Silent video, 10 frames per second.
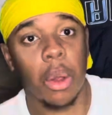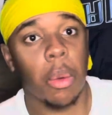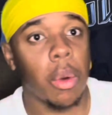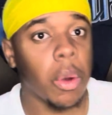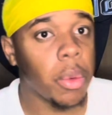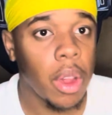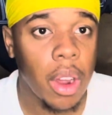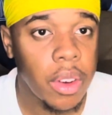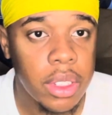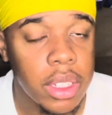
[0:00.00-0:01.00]
Well, we
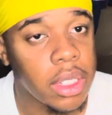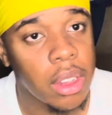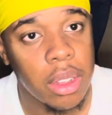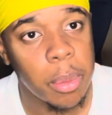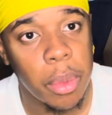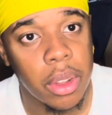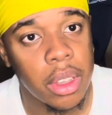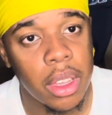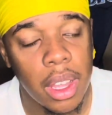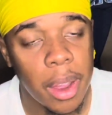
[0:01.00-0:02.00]
already just talked about the
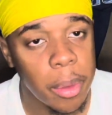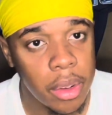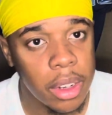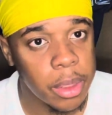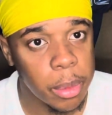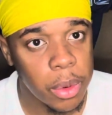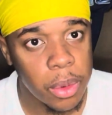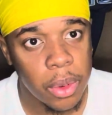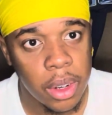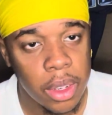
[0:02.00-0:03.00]
Damian Lillard move,
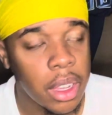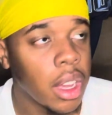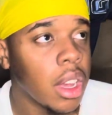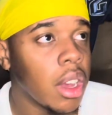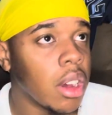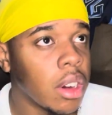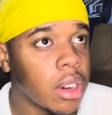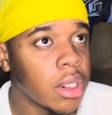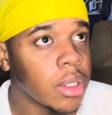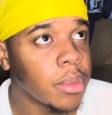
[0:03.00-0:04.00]
right?
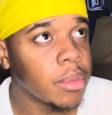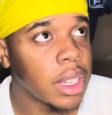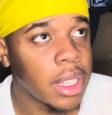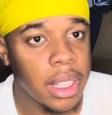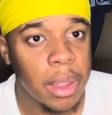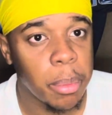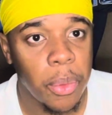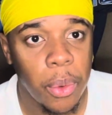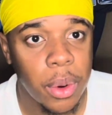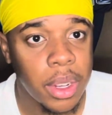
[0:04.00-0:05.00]
And then
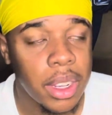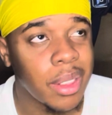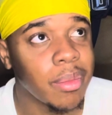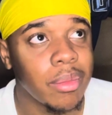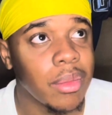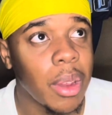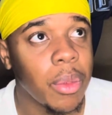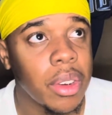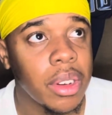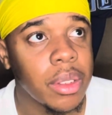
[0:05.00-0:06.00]
before that, they
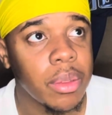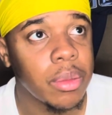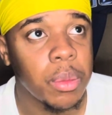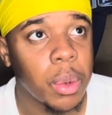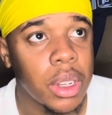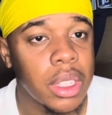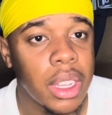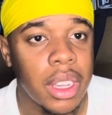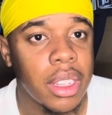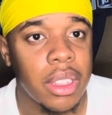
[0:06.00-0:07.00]
really
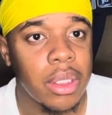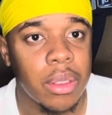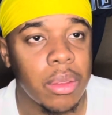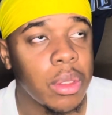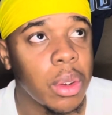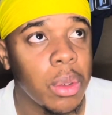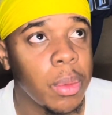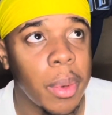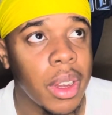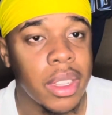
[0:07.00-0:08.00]
didn't do
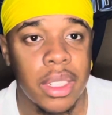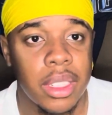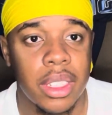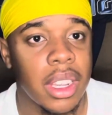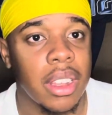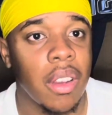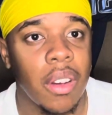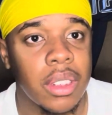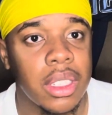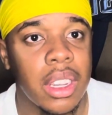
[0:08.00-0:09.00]
much in the
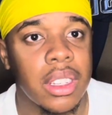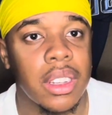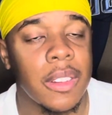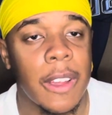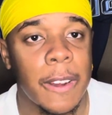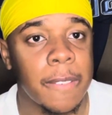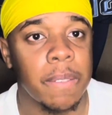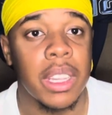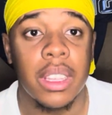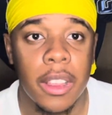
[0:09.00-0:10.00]
offseason. Now,
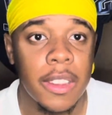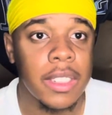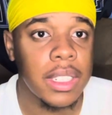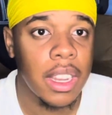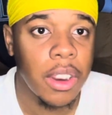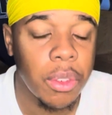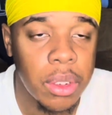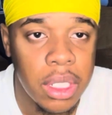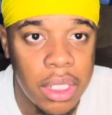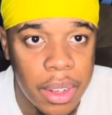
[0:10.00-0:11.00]
they did sign
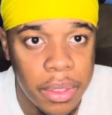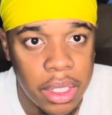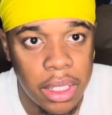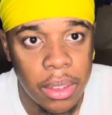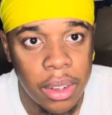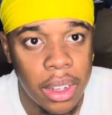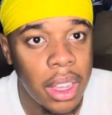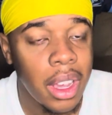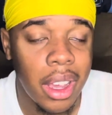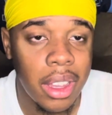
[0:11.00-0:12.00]
Chris Livingston, right,
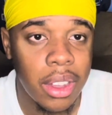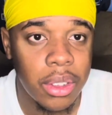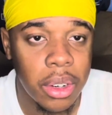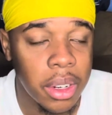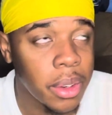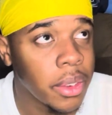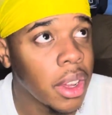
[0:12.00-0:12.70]
in the draft.